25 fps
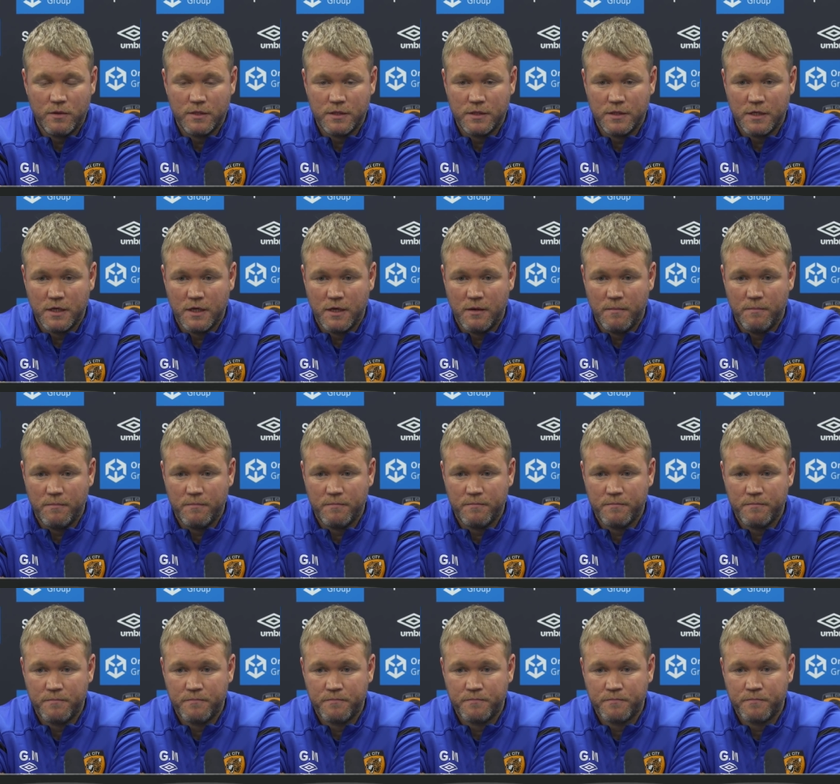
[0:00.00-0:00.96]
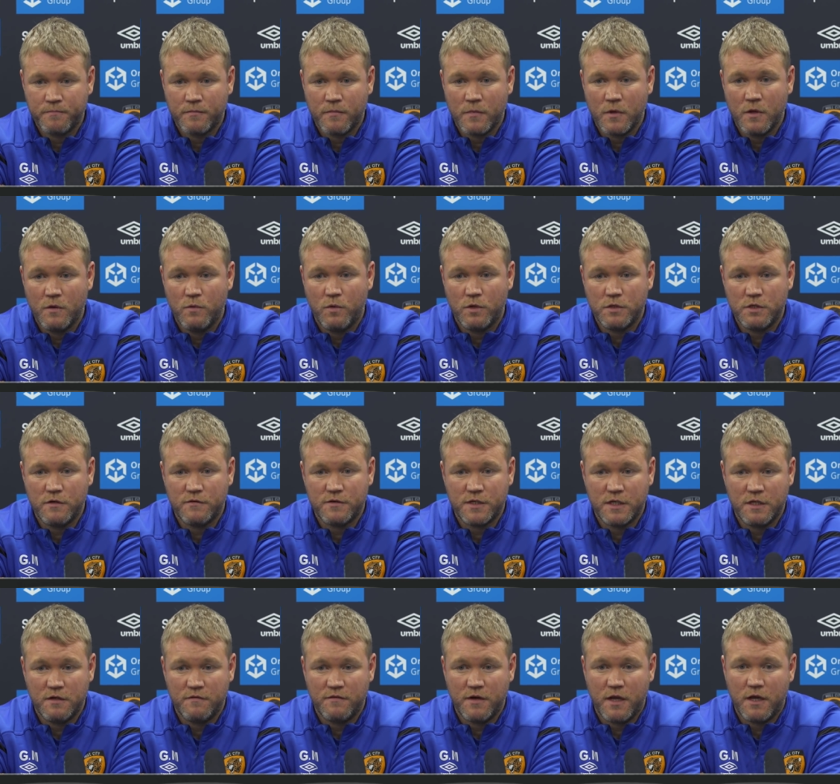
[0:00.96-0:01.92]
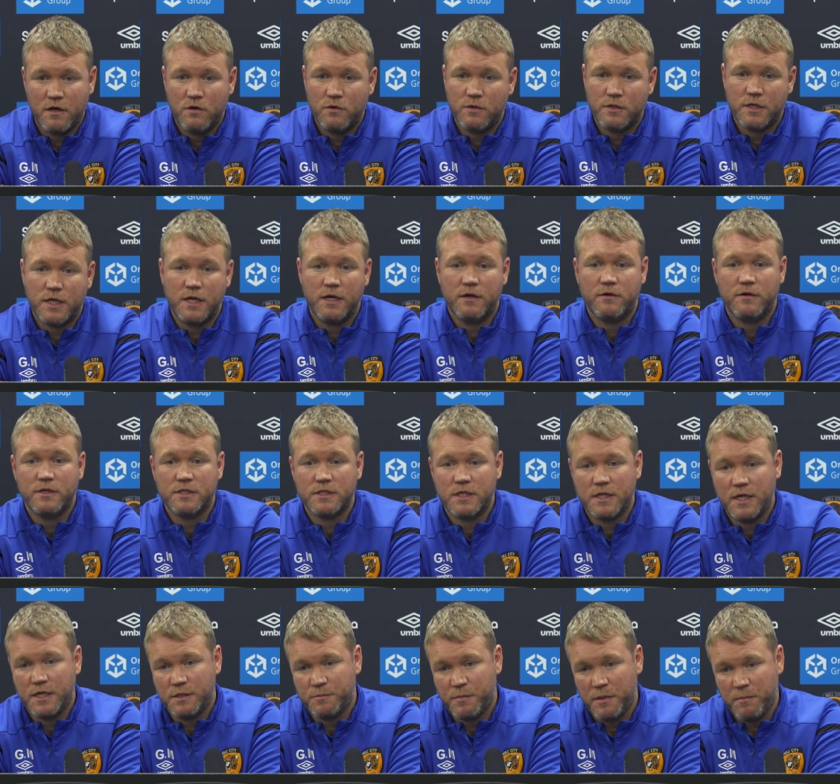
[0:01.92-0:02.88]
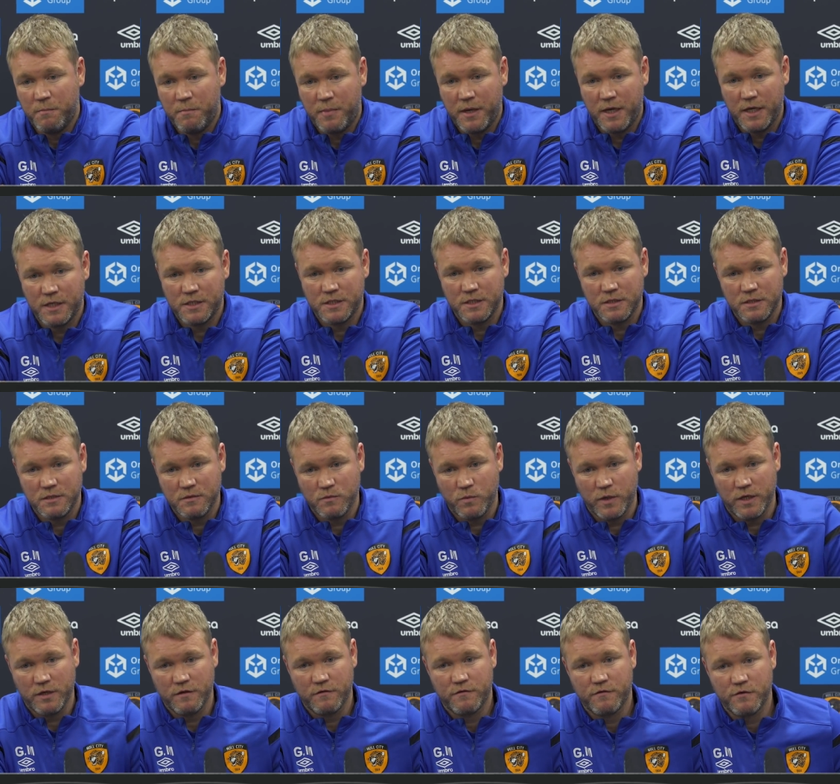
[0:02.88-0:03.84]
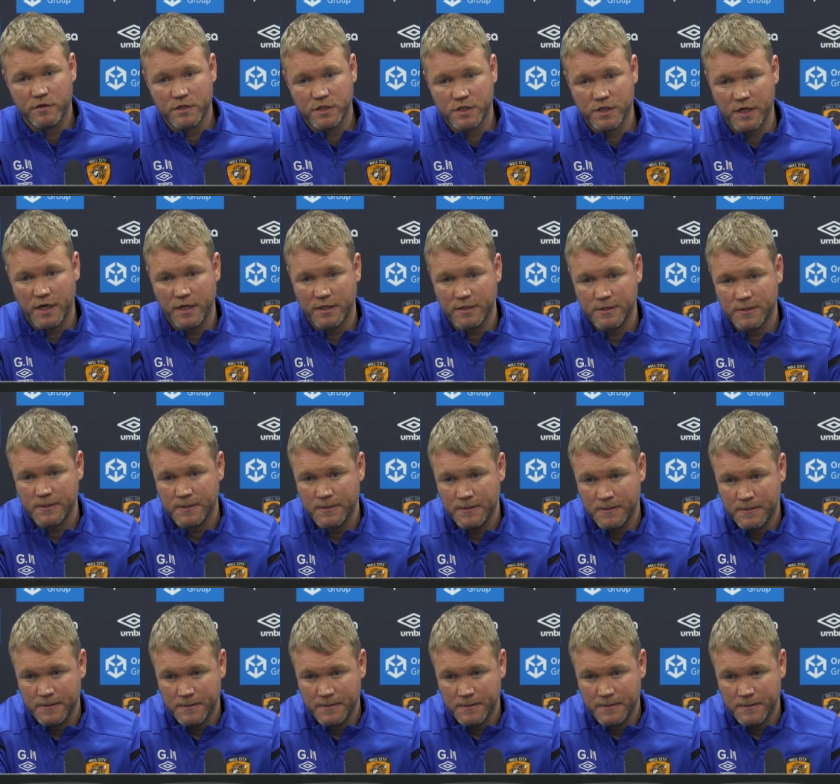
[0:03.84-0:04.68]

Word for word: And what you've seen of Leo here is he's been patient, waiting for his chance.